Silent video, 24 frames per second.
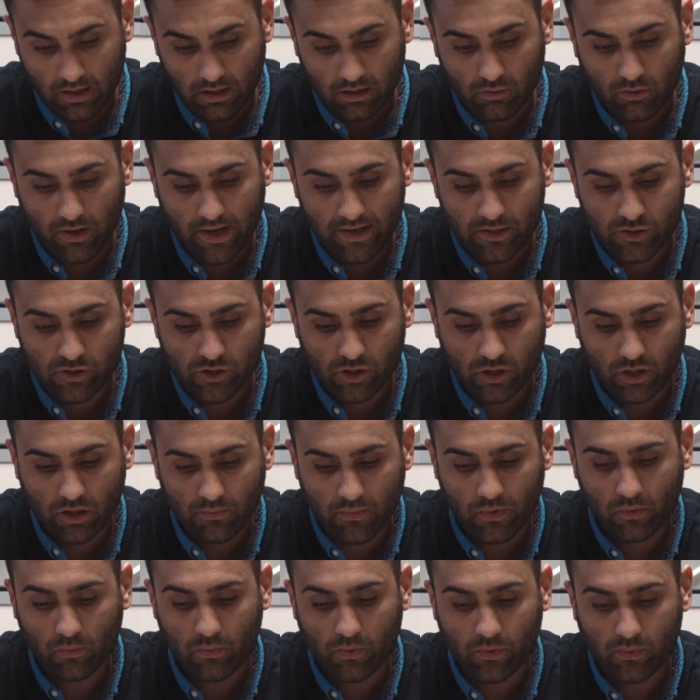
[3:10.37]
Great job,
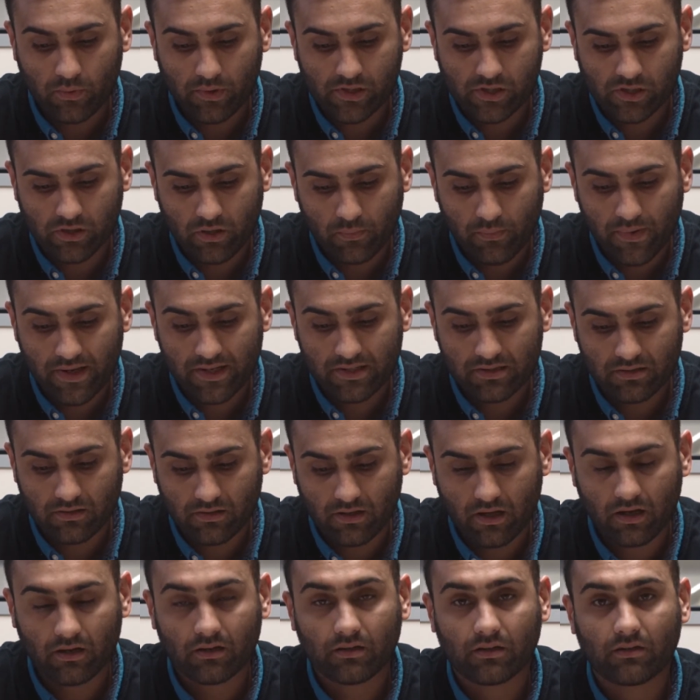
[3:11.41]
and we wish you the best of
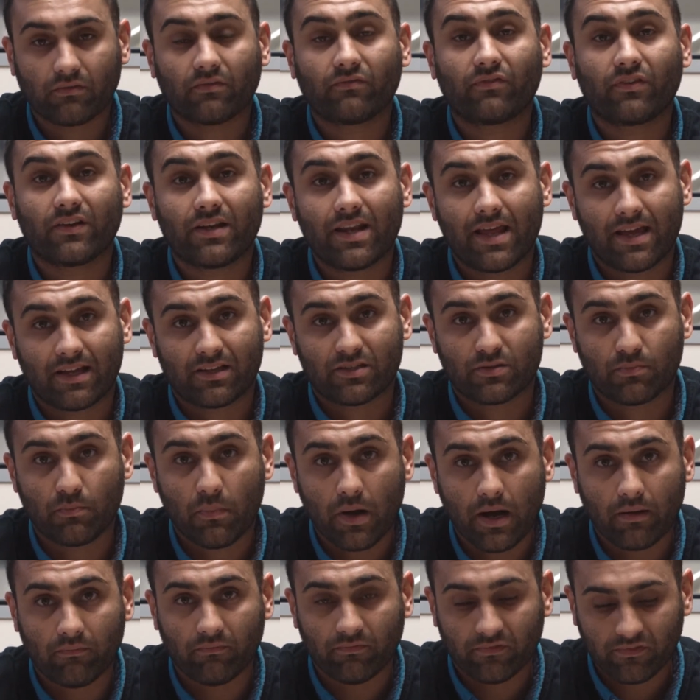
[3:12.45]
luck for next
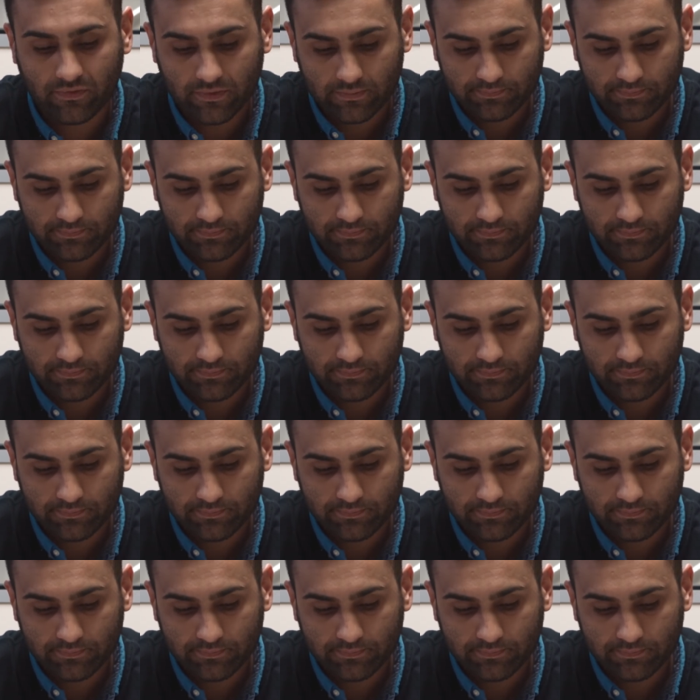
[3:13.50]
month.